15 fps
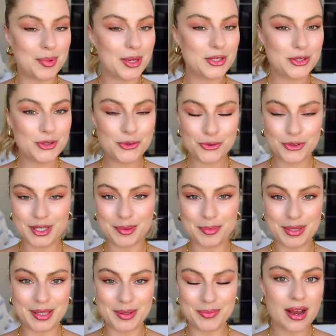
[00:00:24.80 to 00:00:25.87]
bet you feel
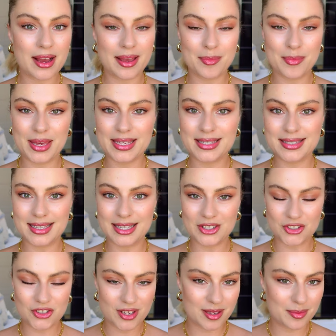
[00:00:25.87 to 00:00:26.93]
me. I am based in
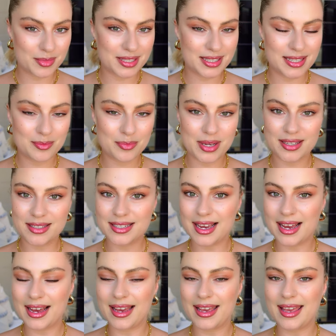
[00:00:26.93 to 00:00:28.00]
Germany, but
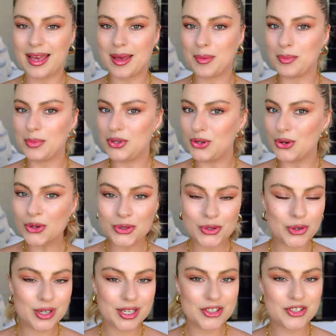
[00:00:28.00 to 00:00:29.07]
I am not
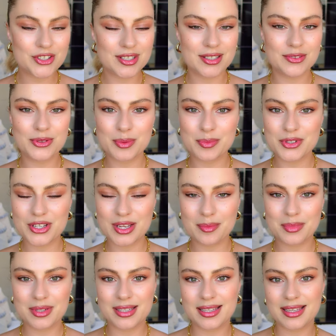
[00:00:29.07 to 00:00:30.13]
originally from
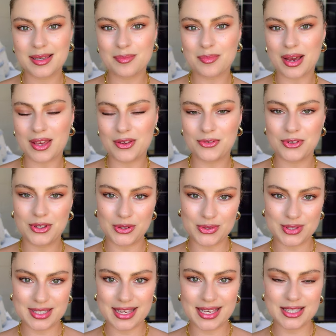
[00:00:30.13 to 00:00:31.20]
Germany. My
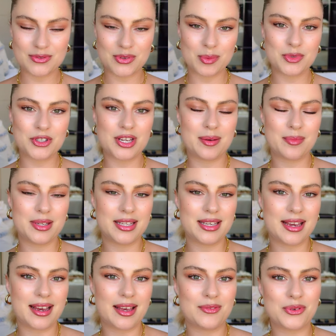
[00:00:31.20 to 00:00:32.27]
fiance is from Germany.
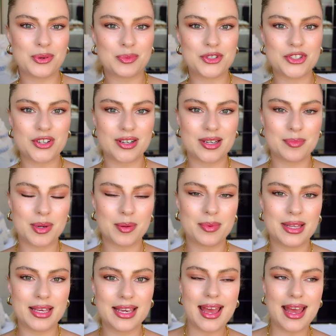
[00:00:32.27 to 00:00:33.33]
I am from Czech
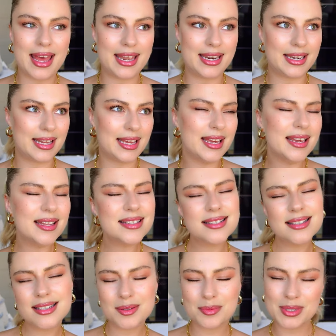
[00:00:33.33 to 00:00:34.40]
Republic, and it's
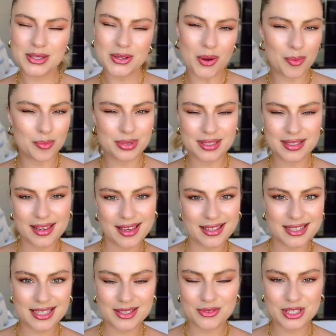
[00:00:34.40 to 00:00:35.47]
a little bit
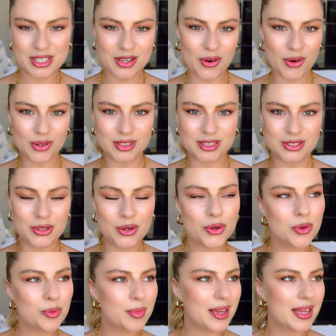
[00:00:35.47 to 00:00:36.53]
complicated with all the
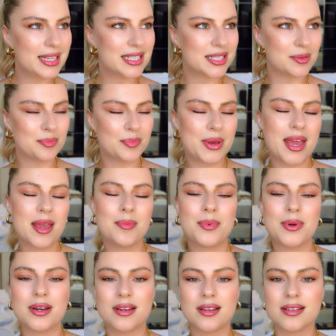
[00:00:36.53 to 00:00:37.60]
documents and
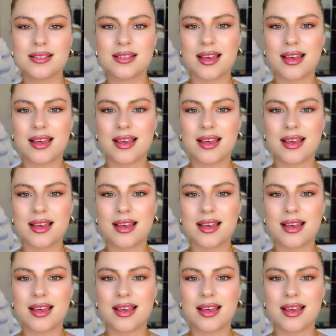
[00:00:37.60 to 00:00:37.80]
papers